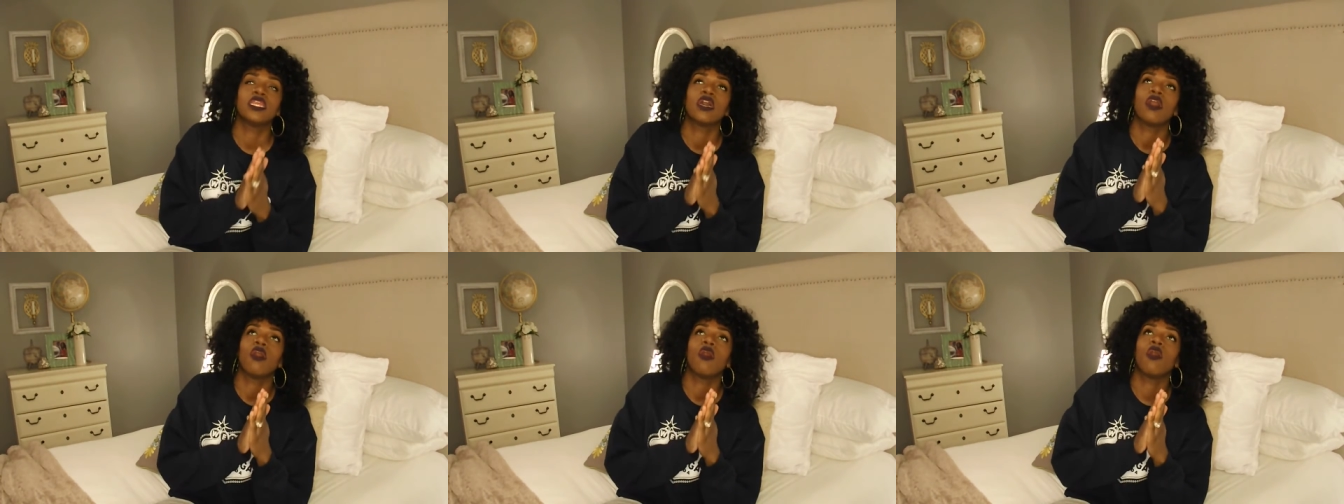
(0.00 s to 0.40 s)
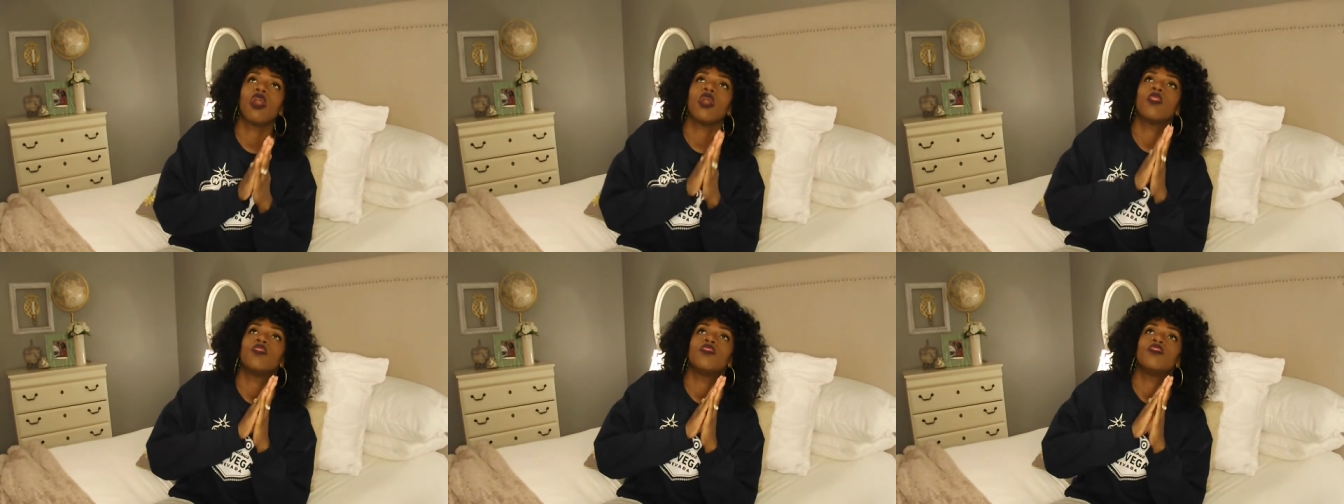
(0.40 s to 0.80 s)

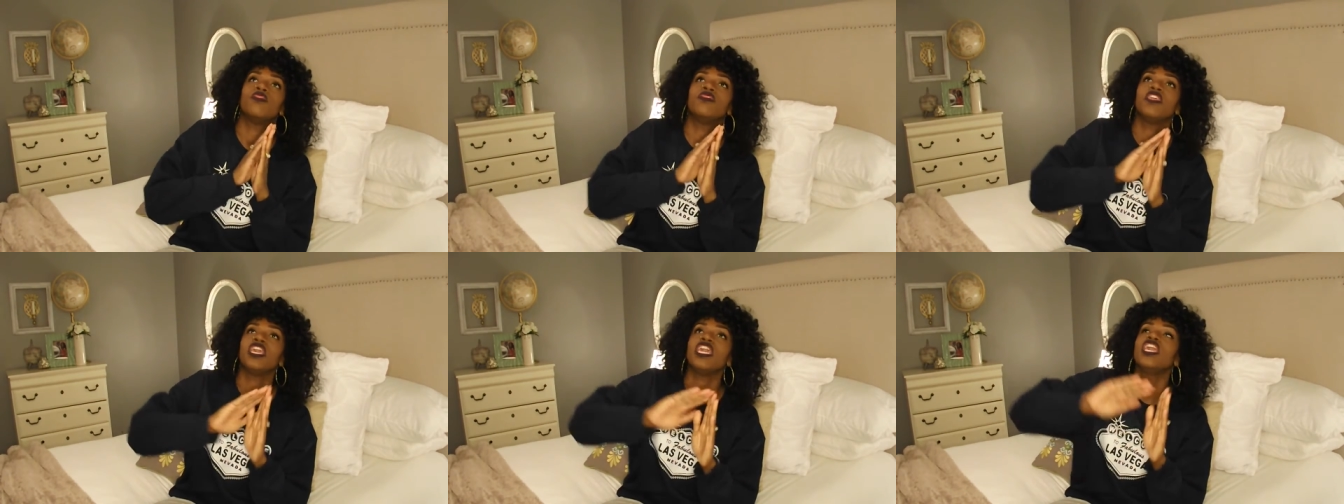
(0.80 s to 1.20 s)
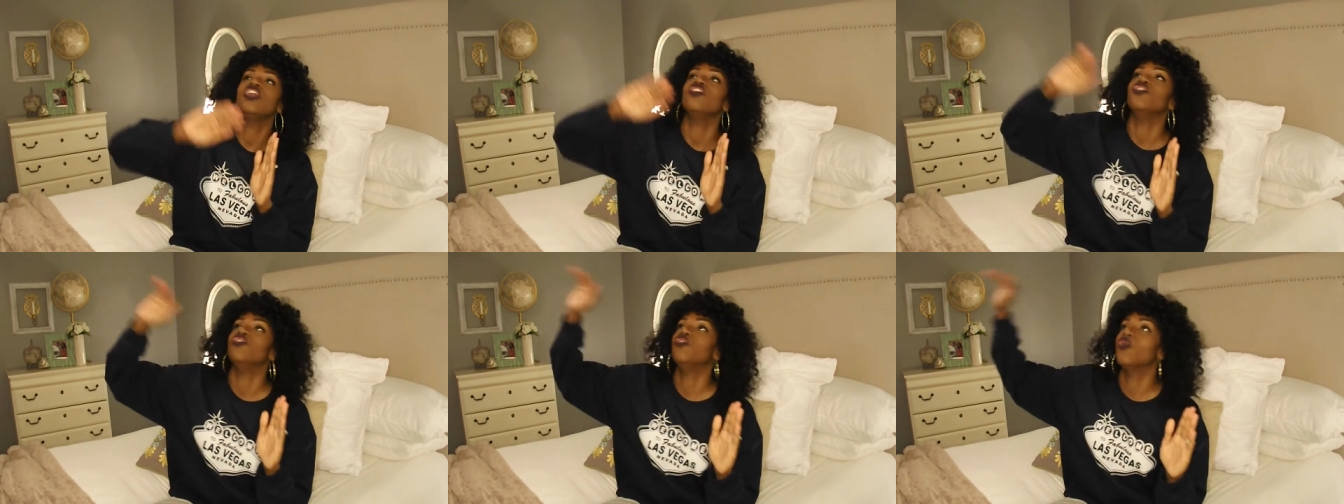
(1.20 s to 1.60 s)
on
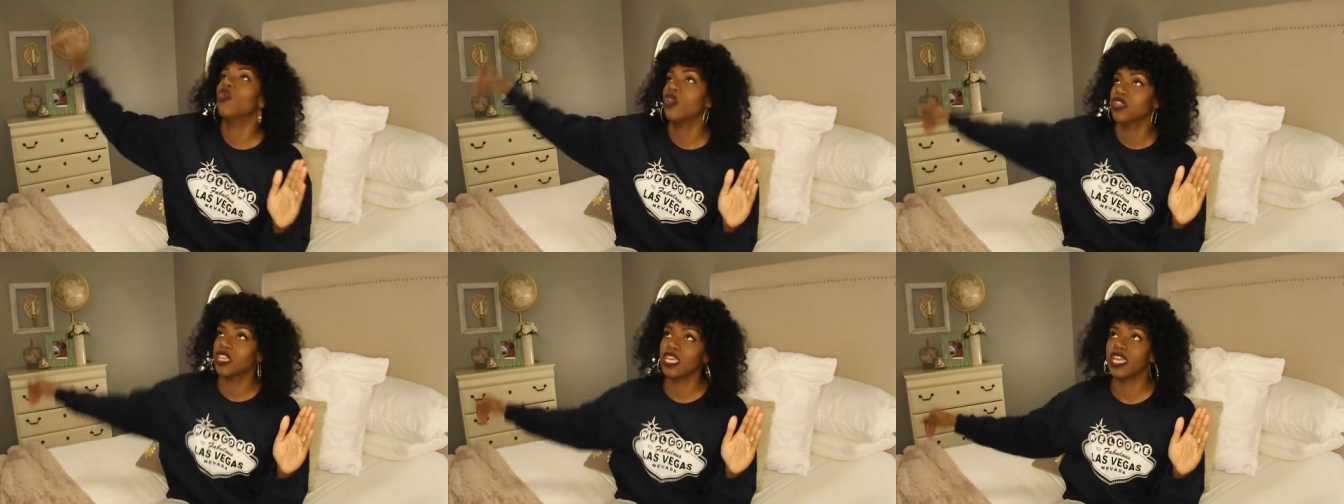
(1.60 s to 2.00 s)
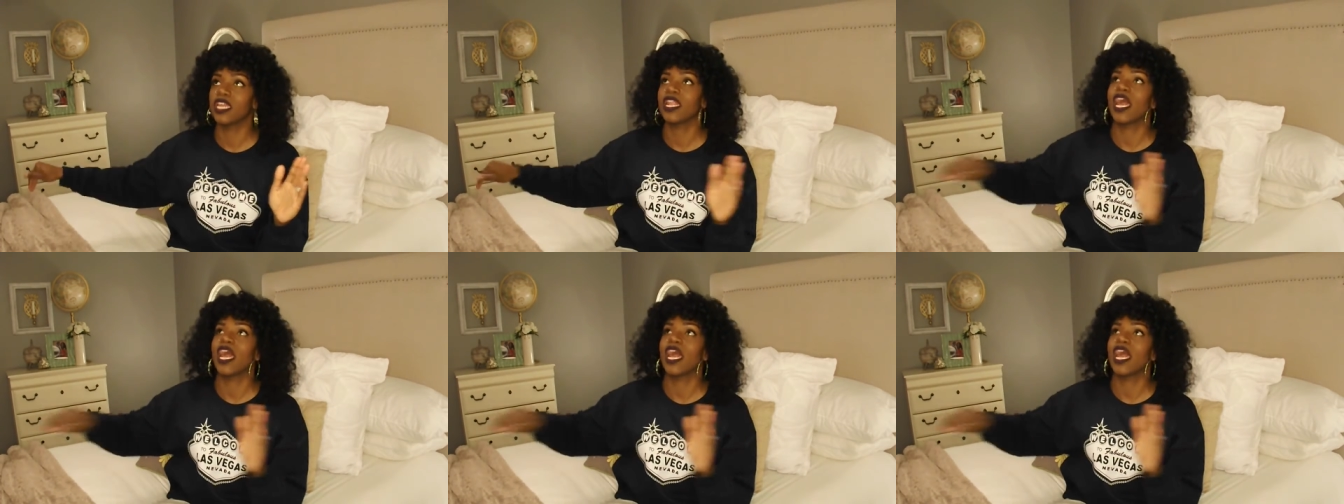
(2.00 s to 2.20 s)
the north end,